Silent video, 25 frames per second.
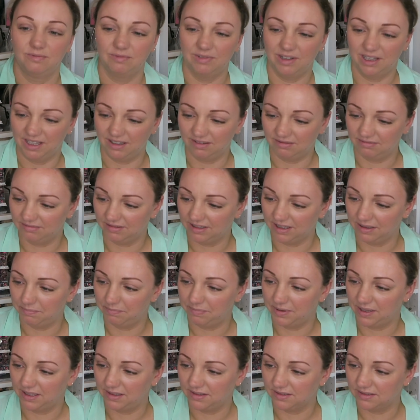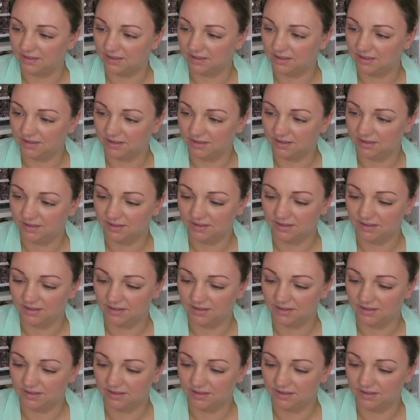well, it bends.